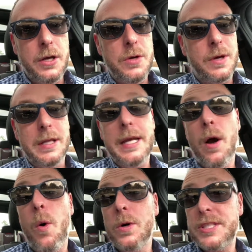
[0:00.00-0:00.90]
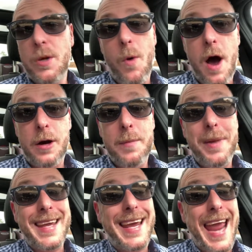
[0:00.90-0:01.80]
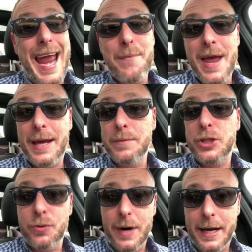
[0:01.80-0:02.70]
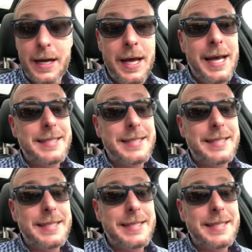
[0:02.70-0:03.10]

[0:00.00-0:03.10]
you can lead a horse to water, but you can't make him drink.